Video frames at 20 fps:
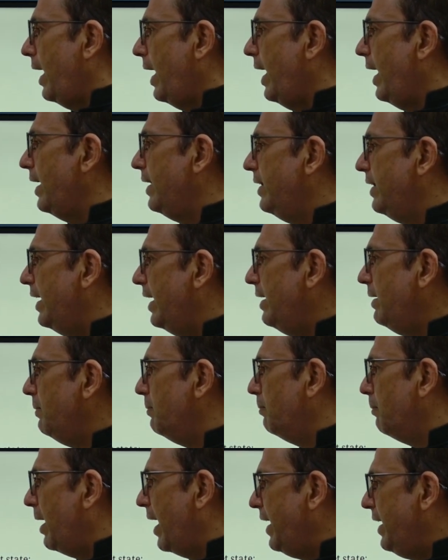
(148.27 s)
and
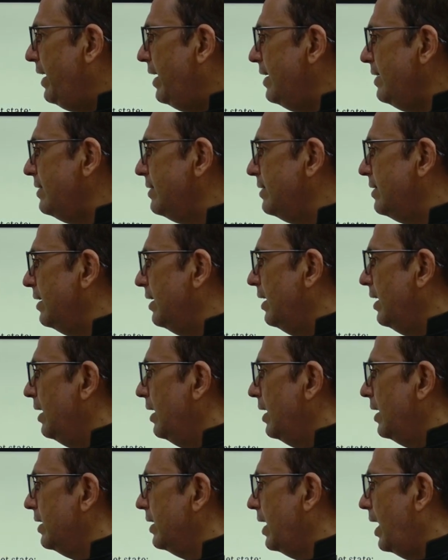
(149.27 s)
then minus
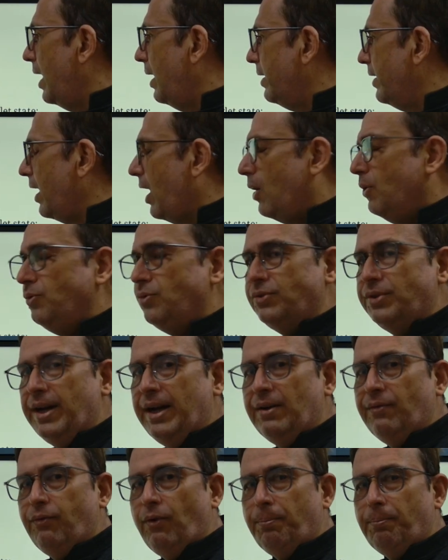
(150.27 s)
the down
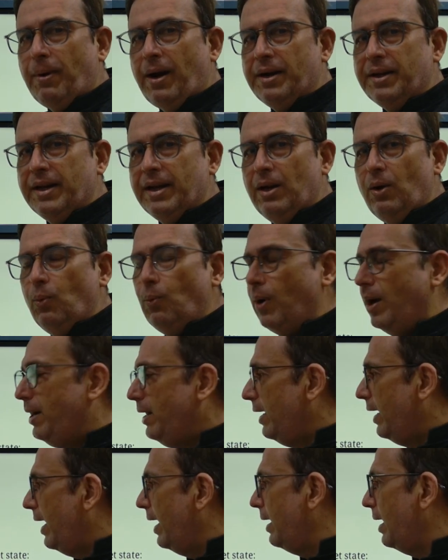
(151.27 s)
state for particle
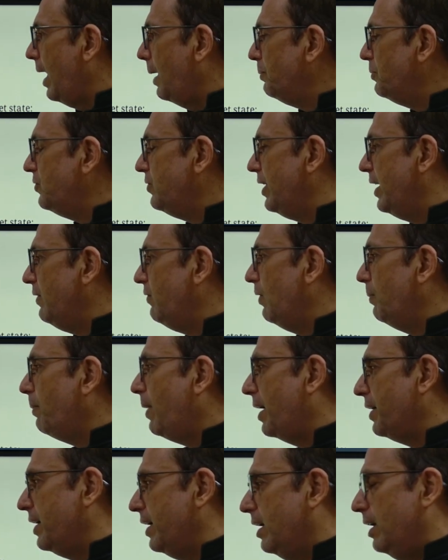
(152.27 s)
1 and up state for
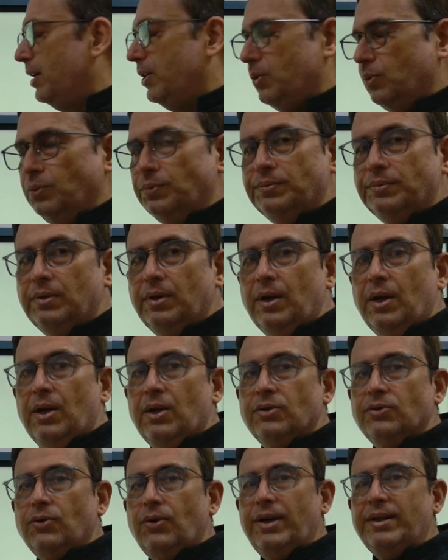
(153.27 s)
particle 2.
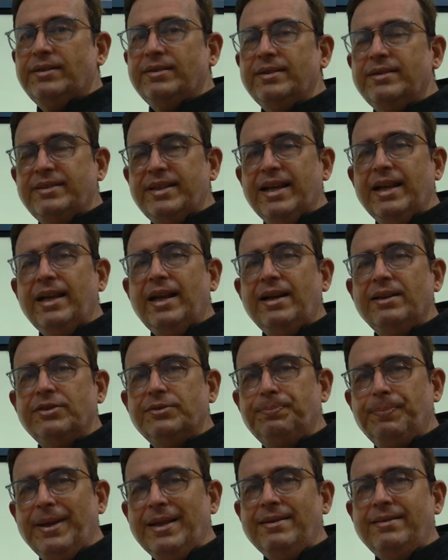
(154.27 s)
So it's a
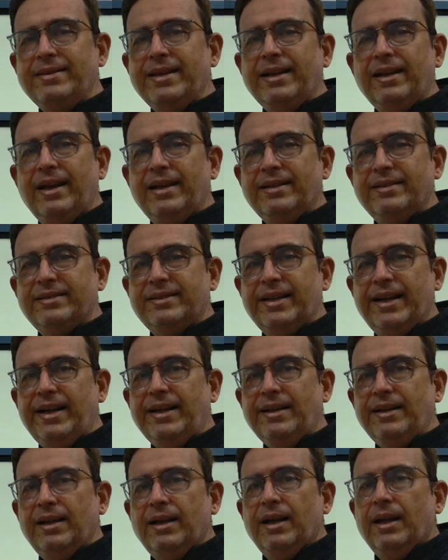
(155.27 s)
spin singlet
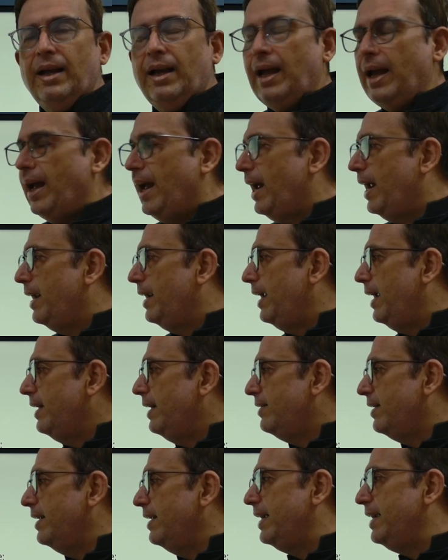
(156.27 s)
state, and
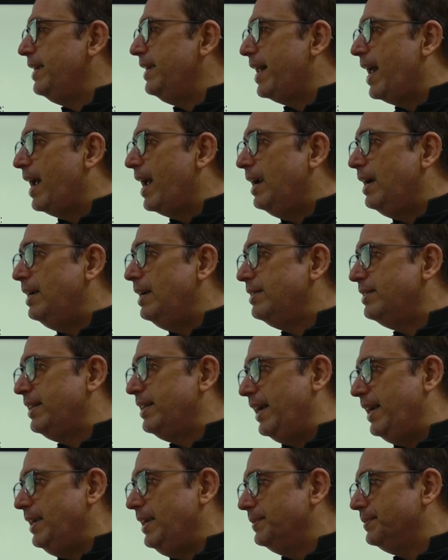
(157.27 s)
it's an entangled
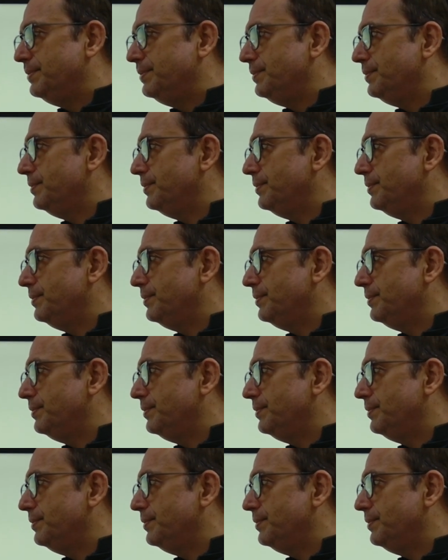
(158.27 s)
state.